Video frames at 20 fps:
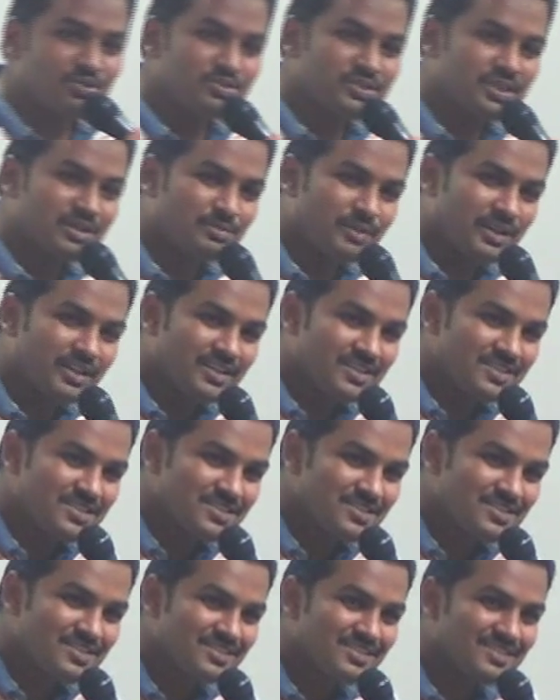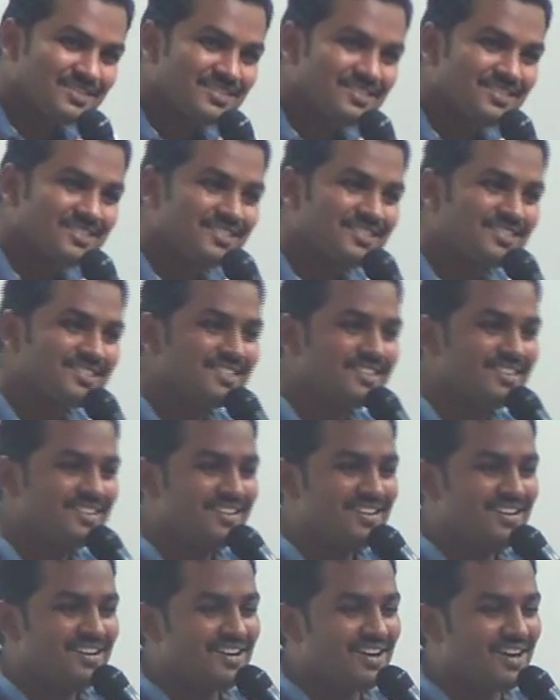Who said minus?
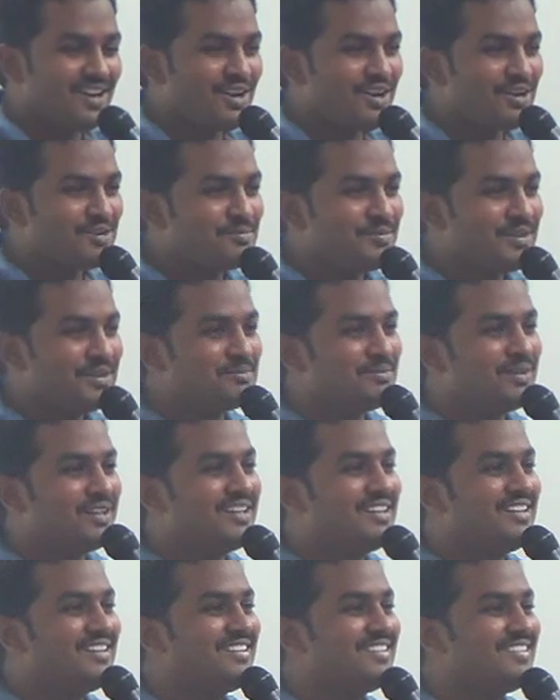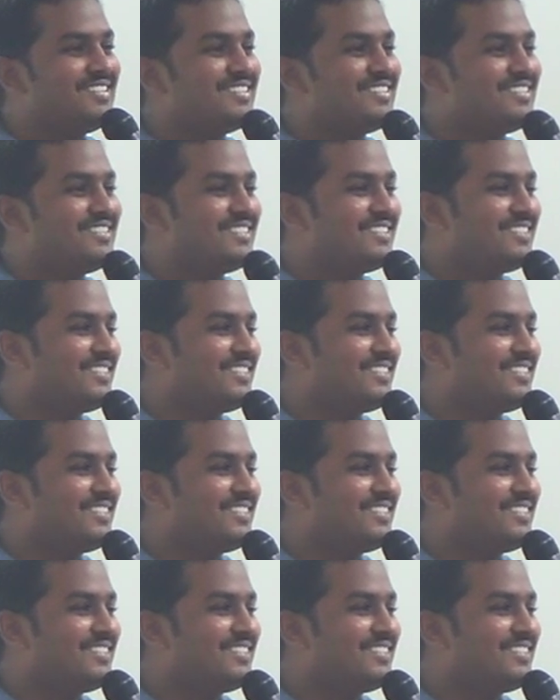Allotment money.